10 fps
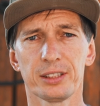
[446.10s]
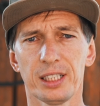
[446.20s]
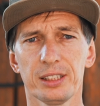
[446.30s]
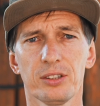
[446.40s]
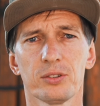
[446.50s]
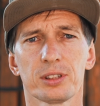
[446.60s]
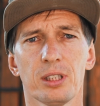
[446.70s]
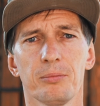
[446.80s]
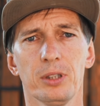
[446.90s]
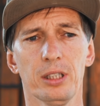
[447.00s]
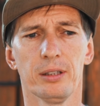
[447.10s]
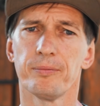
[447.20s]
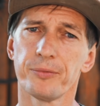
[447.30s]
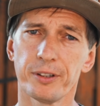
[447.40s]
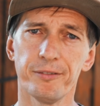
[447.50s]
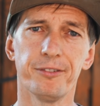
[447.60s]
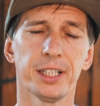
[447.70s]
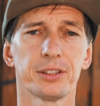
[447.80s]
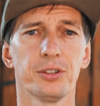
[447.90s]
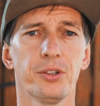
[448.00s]
tried it on some
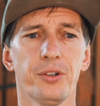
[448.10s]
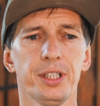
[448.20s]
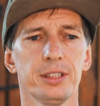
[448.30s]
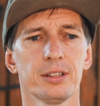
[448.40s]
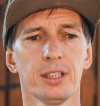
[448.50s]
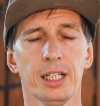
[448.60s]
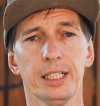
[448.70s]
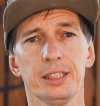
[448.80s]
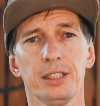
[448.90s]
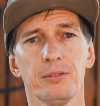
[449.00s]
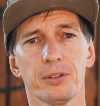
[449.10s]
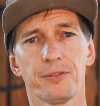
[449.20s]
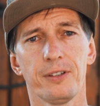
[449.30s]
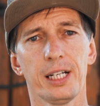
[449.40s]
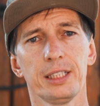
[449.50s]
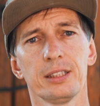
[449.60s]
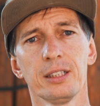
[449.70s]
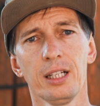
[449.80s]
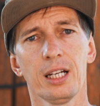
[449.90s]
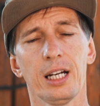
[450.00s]
wet terrain and they were fine.
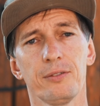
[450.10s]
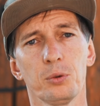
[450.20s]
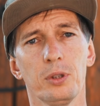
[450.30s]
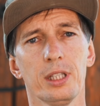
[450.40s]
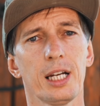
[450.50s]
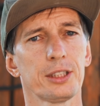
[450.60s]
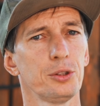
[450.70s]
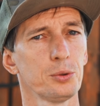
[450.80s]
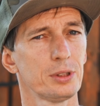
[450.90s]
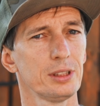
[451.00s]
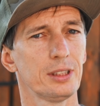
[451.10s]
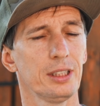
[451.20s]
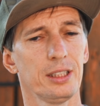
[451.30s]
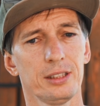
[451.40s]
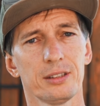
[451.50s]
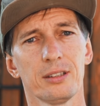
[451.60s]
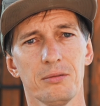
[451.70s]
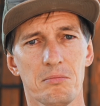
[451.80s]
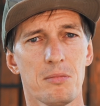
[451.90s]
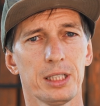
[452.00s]
I would not use it in
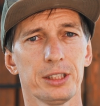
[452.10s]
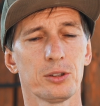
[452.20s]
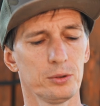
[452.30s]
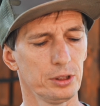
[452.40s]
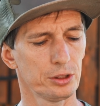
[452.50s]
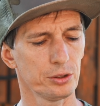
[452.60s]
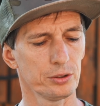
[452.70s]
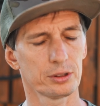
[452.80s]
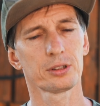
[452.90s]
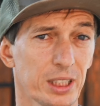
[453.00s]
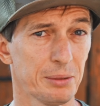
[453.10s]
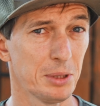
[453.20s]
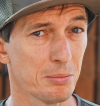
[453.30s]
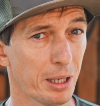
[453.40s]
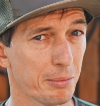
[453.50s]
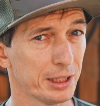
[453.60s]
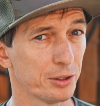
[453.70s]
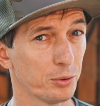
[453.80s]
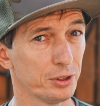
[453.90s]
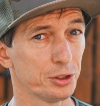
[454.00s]
muddy conditions. What I mean by muddy
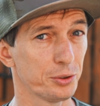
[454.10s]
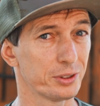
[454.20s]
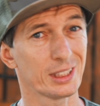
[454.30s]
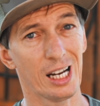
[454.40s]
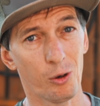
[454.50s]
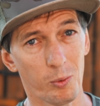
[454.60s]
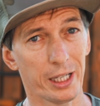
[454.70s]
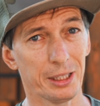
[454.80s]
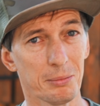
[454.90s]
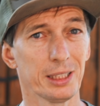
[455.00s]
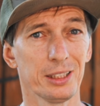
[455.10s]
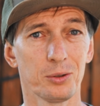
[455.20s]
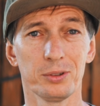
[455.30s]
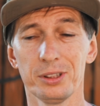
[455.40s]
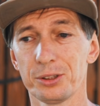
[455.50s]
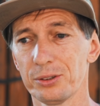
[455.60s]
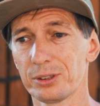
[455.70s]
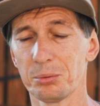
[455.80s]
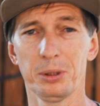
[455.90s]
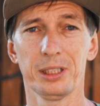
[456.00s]
conditions, Hawaii muddy
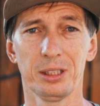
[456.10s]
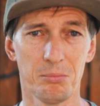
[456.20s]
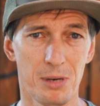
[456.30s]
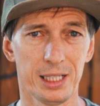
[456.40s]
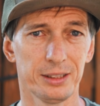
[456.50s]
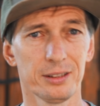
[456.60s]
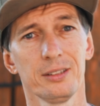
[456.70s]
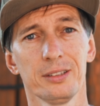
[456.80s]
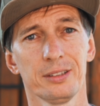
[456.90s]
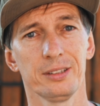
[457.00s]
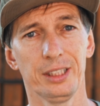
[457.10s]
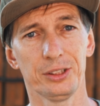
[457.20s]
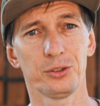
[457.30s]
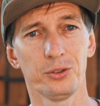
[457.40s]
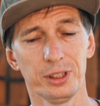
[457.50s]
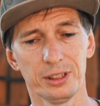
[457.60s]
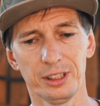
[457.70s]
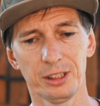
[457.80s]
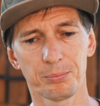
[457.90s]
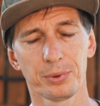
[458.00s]
conditions, where the mud, it's real
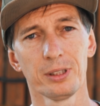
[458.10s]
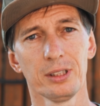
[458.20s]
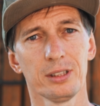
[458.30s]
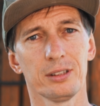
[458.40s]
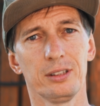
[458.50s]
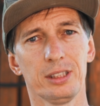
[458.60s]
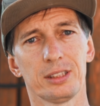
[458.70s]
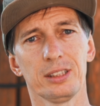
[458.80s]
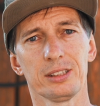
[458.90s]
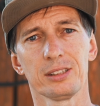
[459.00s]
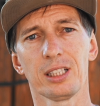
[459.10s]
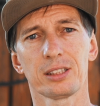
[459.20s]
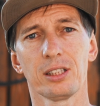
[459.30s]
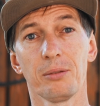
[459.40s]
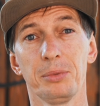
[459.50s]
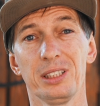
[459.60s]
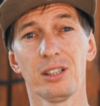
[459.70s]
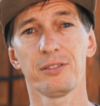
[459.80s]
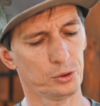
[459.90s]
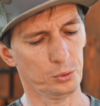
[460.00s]
deep. This is not gonna be
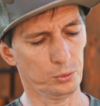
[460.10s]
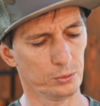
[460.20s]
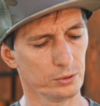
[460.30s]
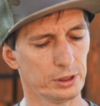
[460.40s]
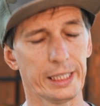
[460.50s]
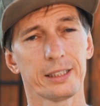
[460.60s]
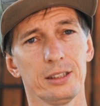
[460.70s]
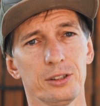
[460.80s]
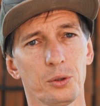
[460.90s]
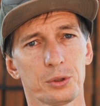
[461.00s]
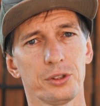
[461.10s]
enough to tackle those